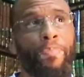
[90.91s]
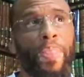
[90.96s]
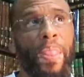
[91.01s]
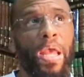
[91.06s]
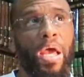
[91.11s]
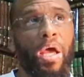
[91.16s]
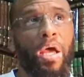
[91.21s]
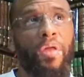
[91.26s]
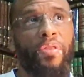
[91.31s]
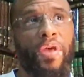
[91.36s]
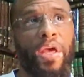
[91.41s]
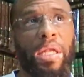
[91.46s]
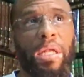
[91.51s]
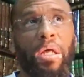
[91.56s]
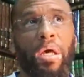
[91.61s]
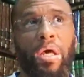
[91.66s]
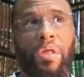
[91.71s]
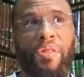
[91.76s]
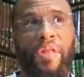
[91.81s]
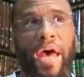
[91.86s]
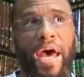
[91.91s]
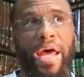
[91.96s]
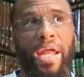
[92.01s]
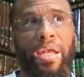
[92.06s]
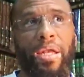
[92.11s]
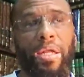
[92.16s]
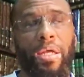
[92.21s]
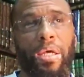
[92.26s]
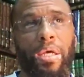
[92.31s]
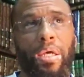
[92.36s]
they look that
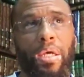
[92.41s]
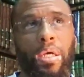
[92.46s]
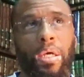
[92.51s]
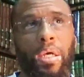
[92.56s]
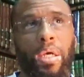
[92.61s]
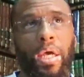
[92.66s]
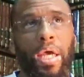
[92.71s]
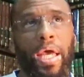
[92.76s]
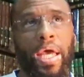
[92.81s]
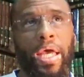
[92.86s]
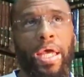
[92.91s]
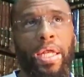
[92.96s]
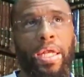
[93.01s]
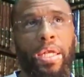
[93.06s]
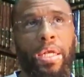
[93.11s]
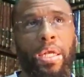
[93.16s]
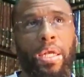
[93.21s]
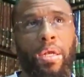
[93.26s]
and